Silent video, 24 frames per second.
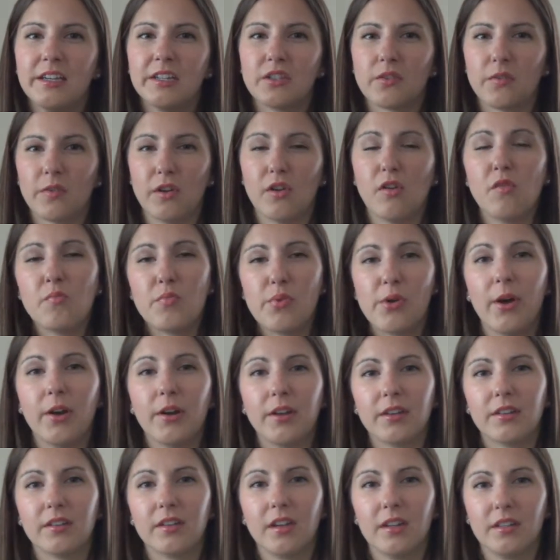so I don't put
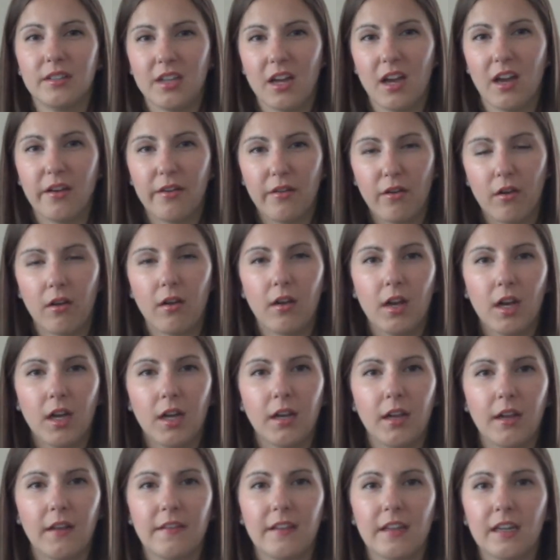a ton
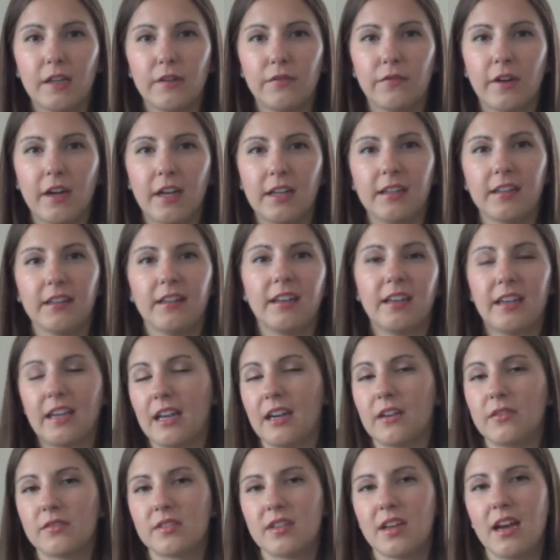on and then I find I like
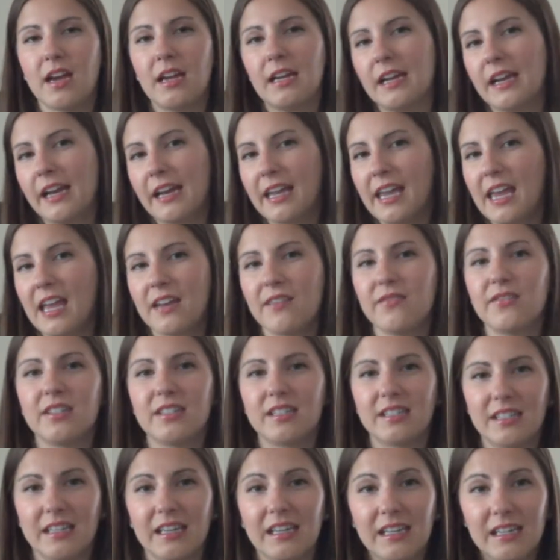get outside and I can't even
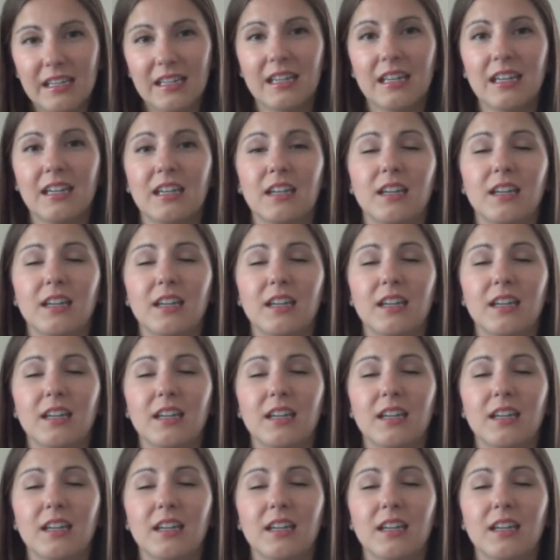see it.